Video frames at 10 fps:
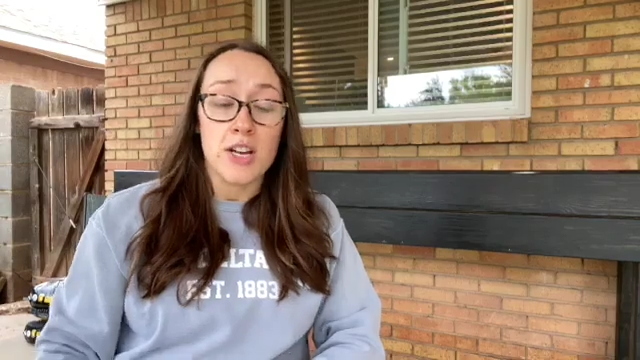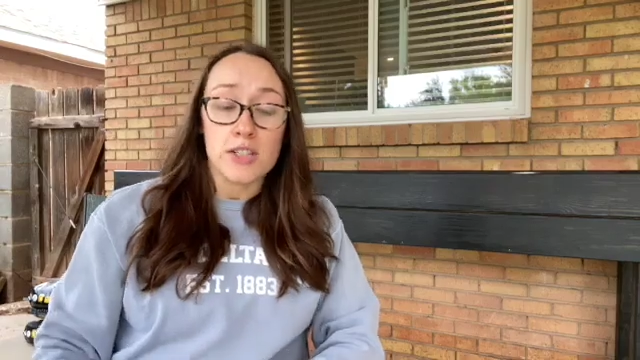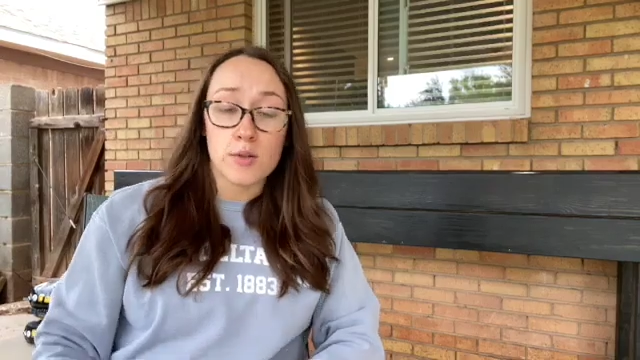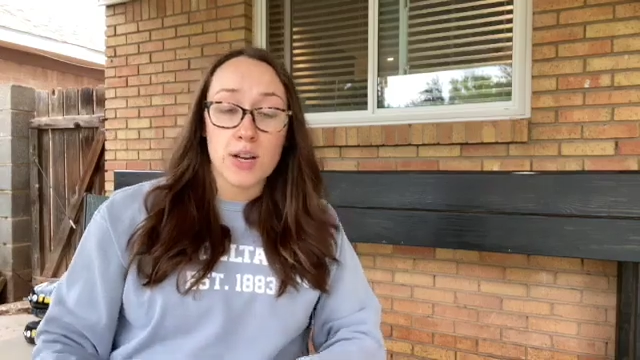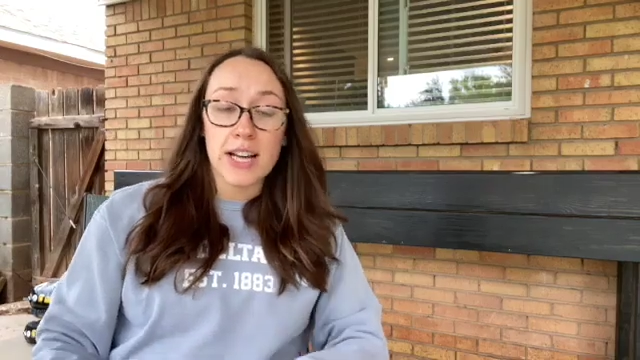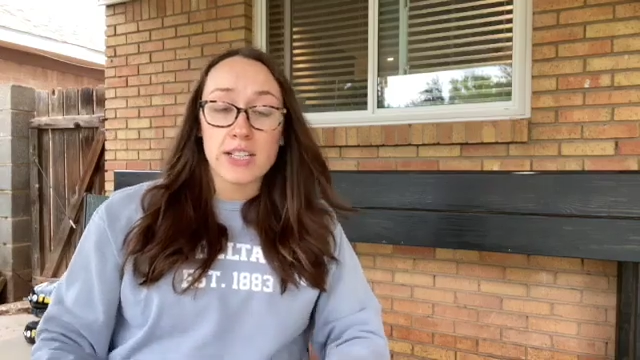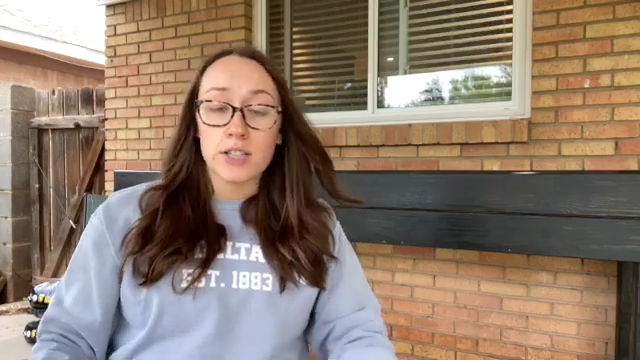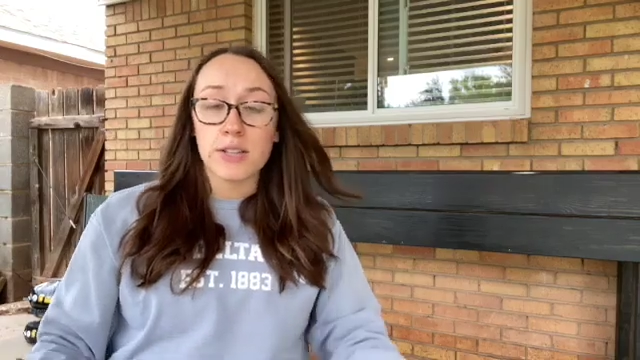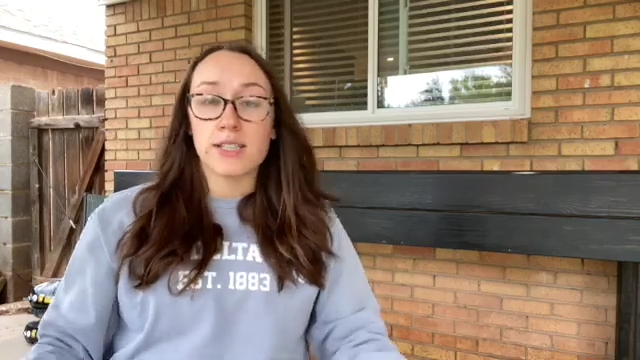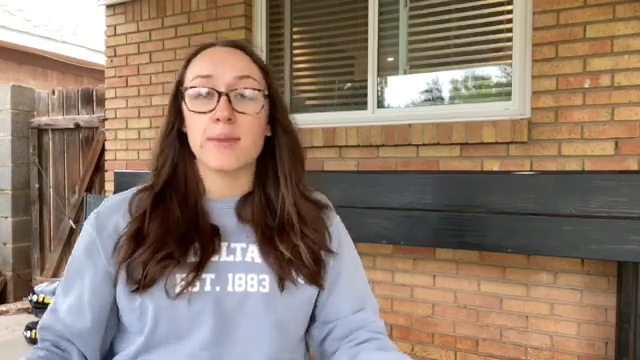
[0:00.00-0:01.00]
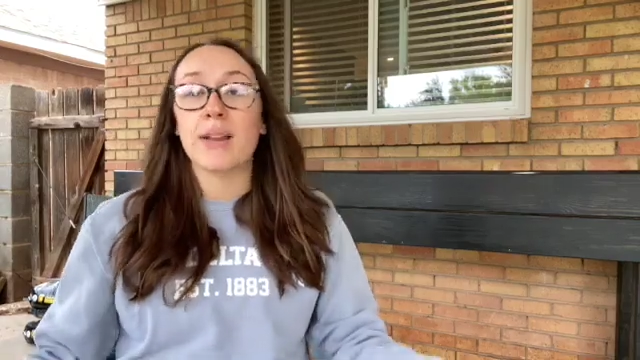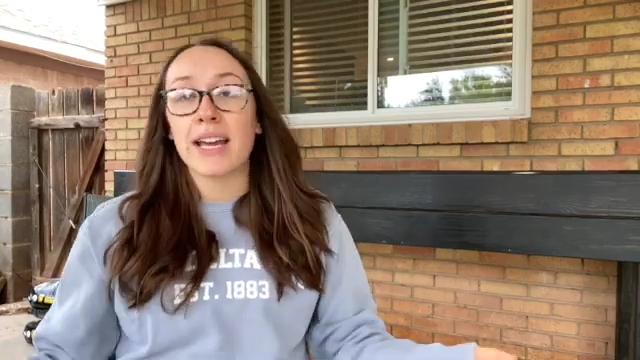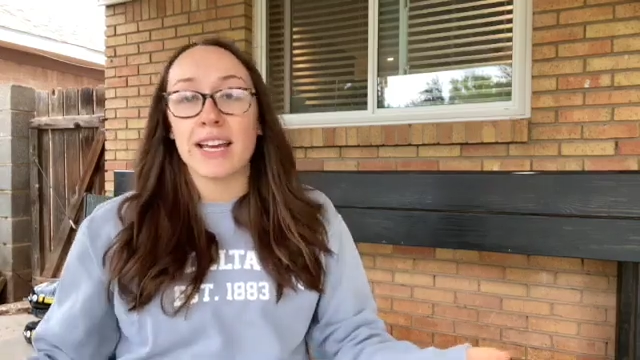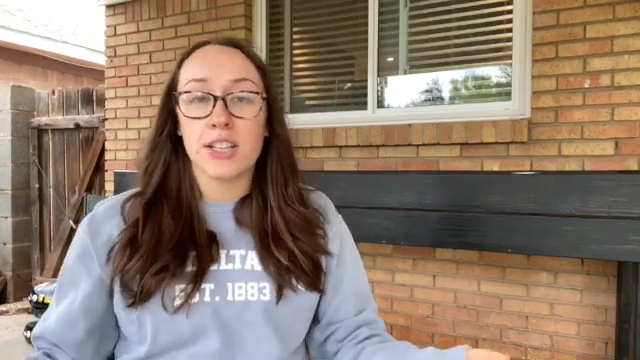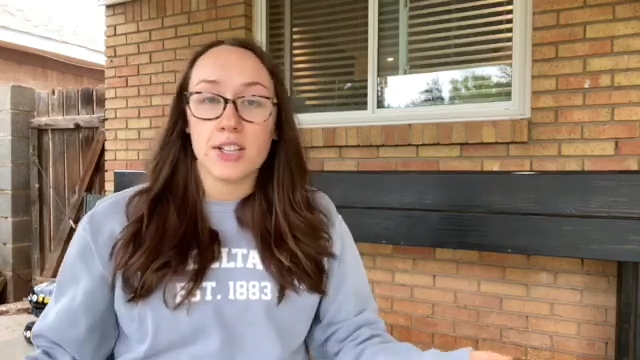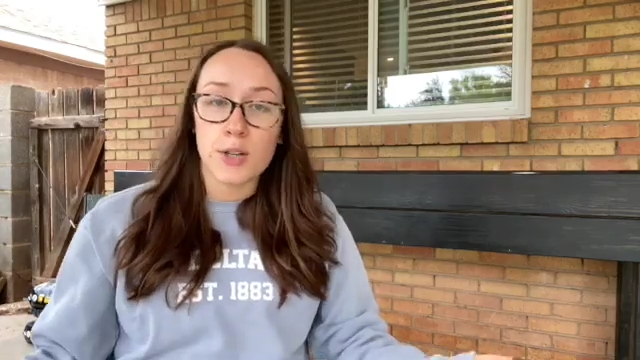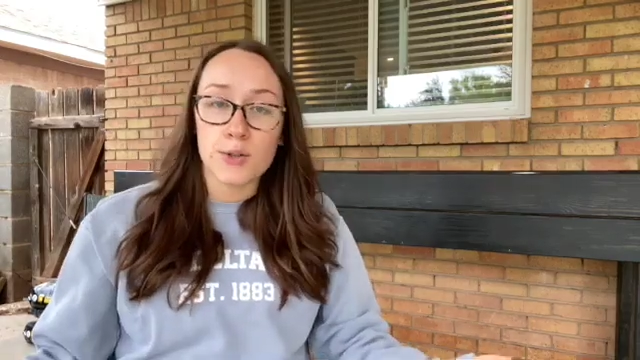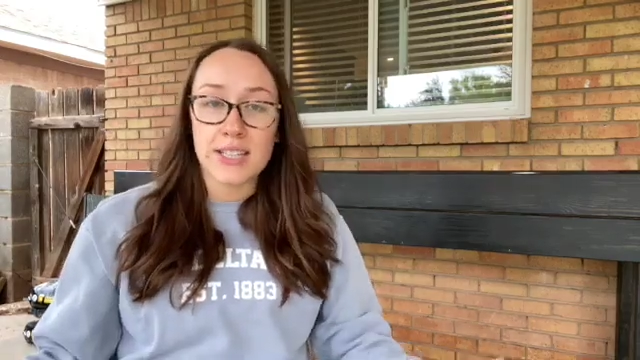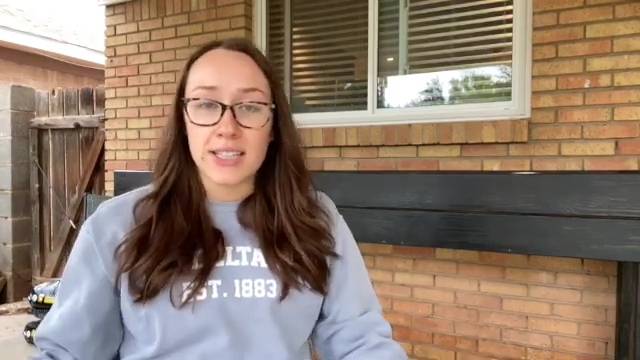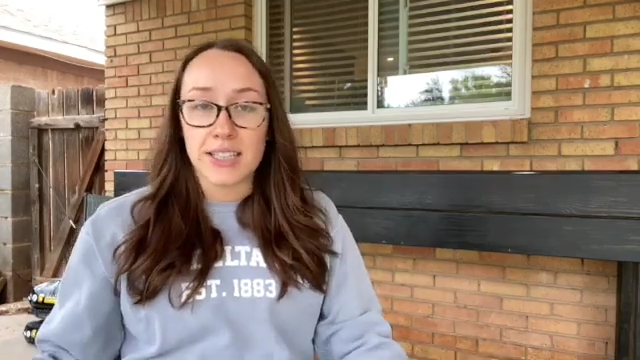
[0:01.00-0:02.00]
So what I do is I'm like, yo,
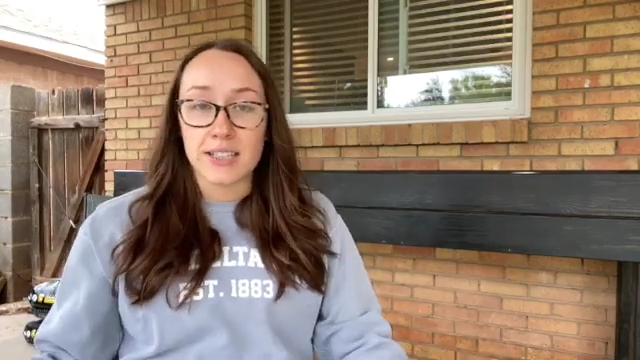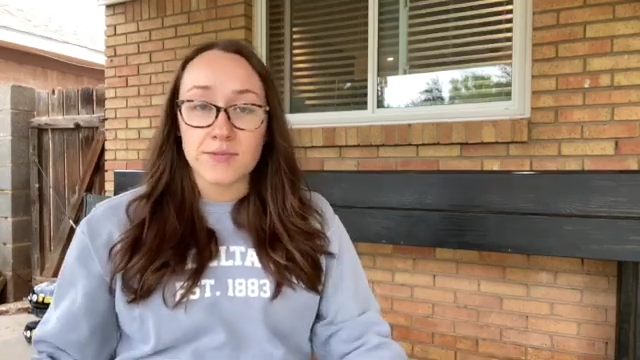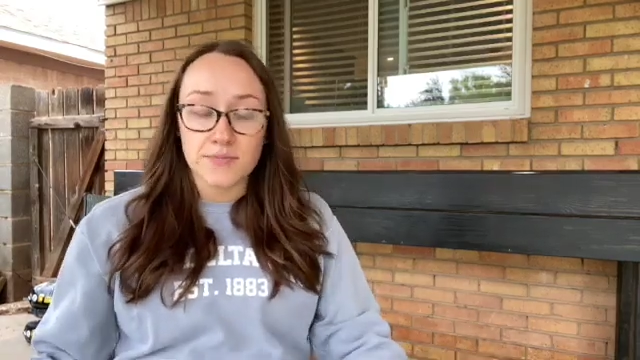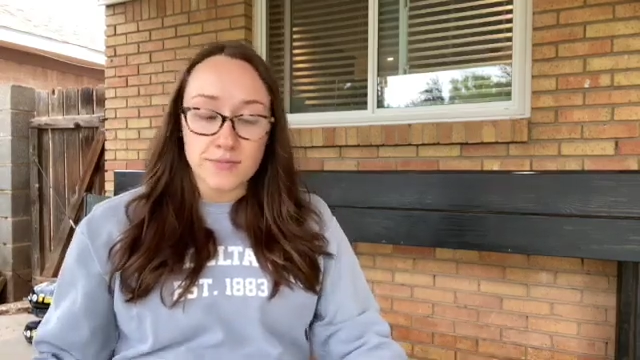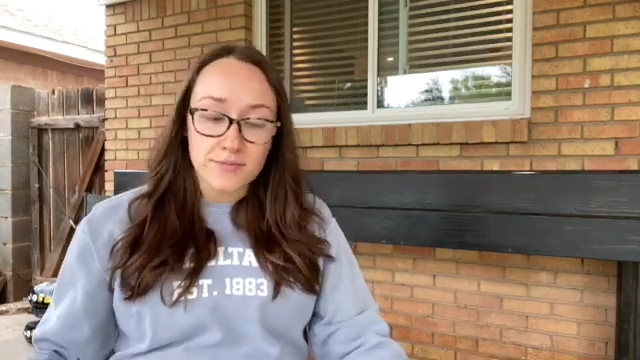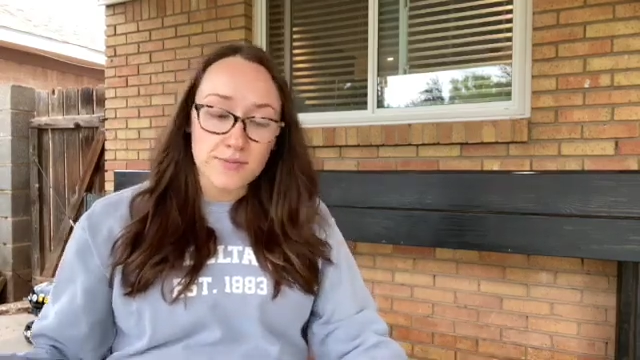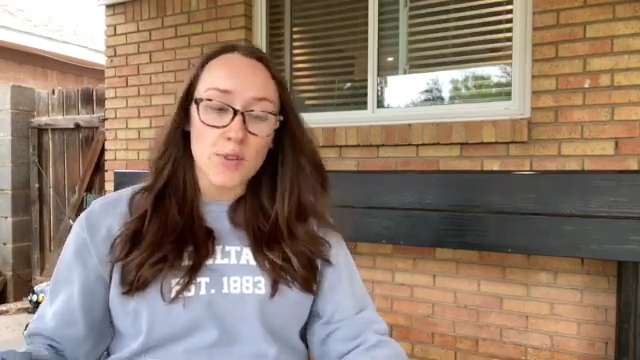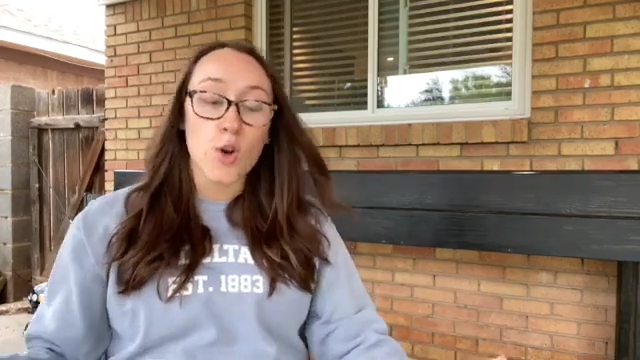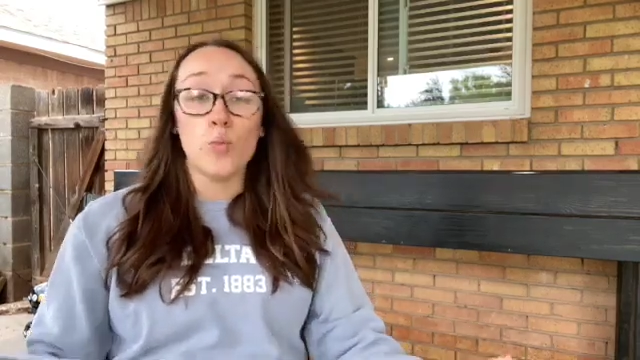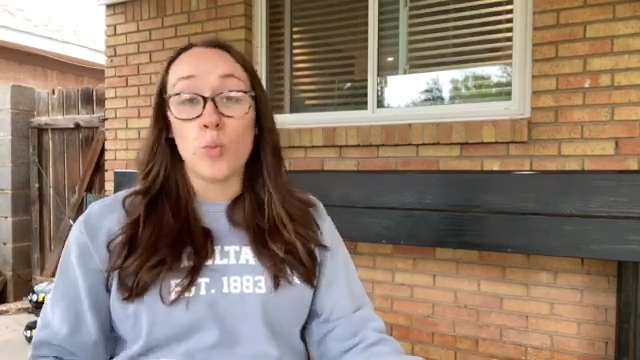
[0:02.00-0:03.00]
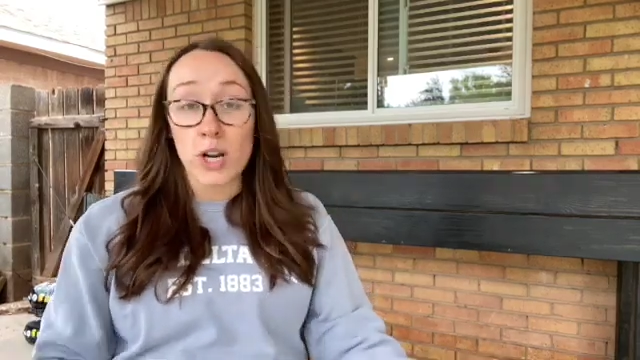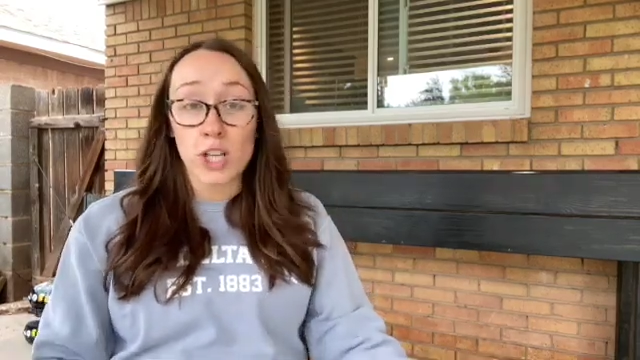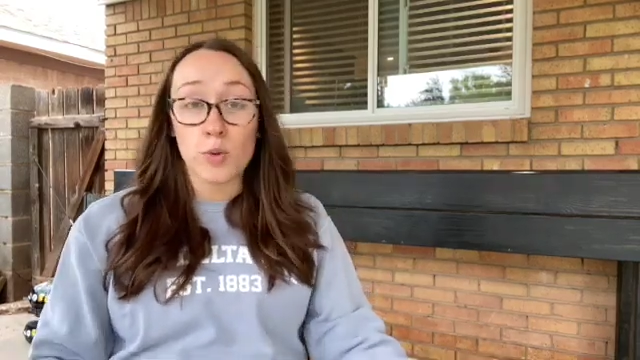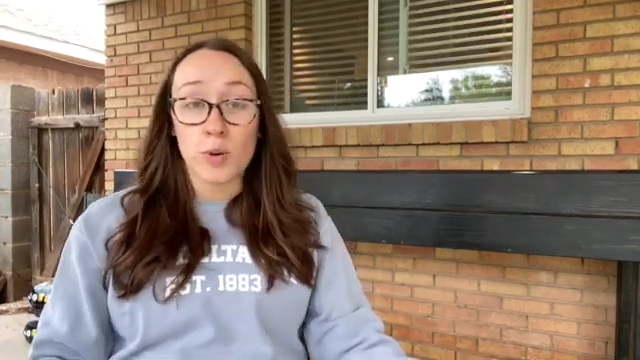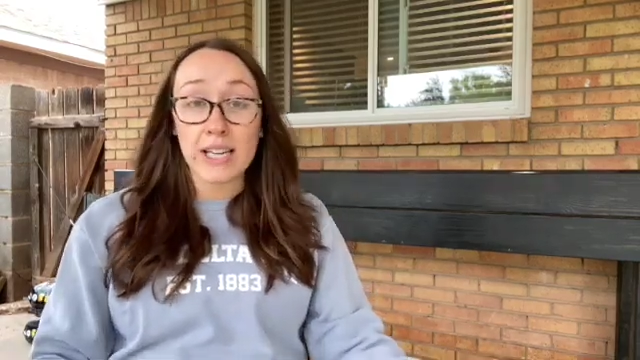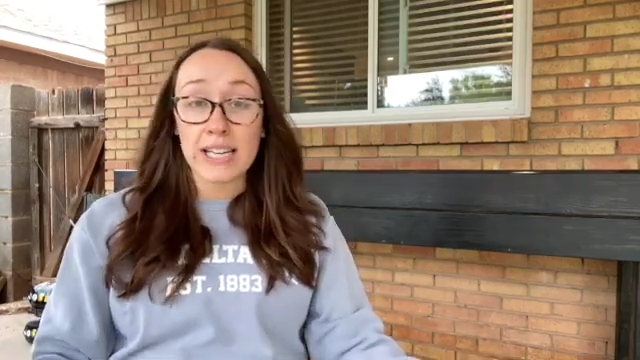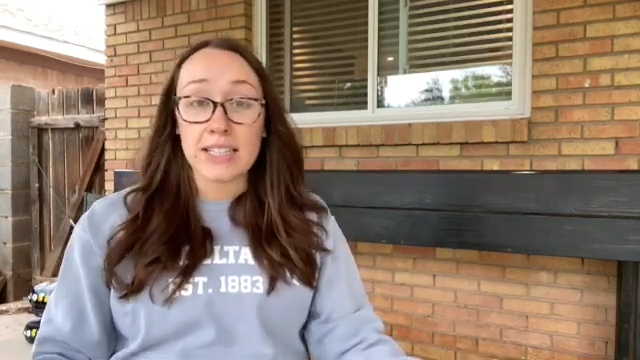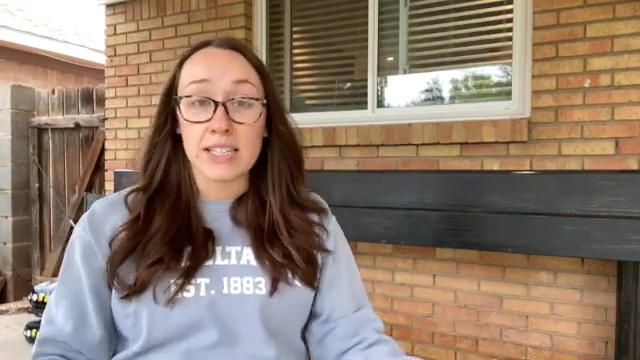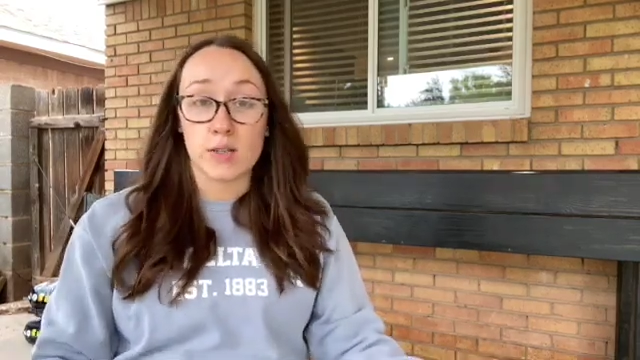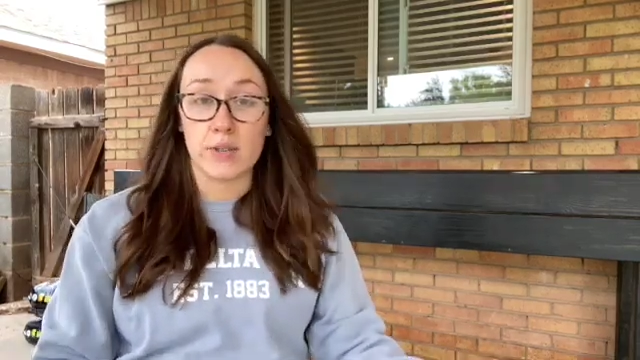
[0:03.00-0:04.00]
Dylan, what do you want to eat
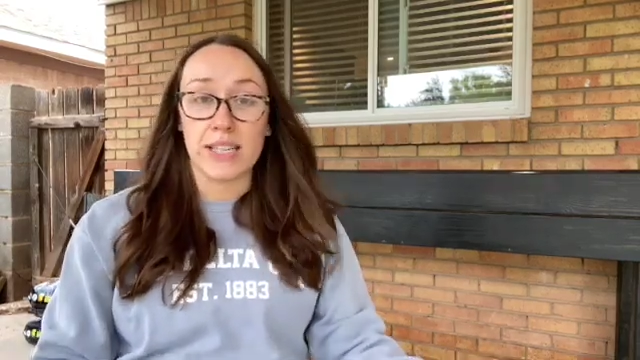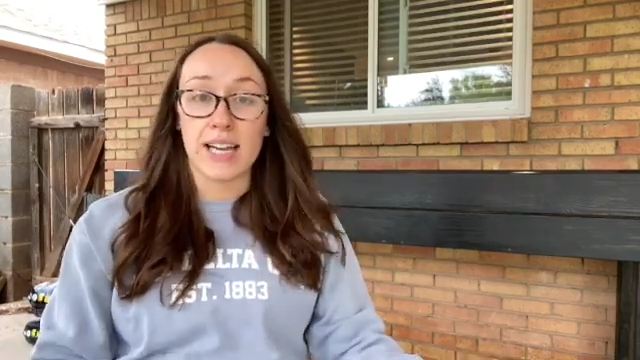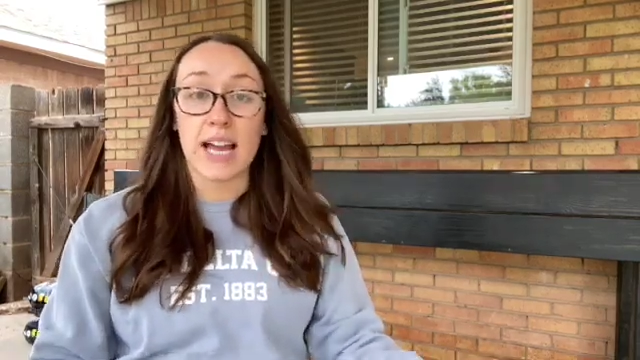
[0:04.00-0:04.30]
this week?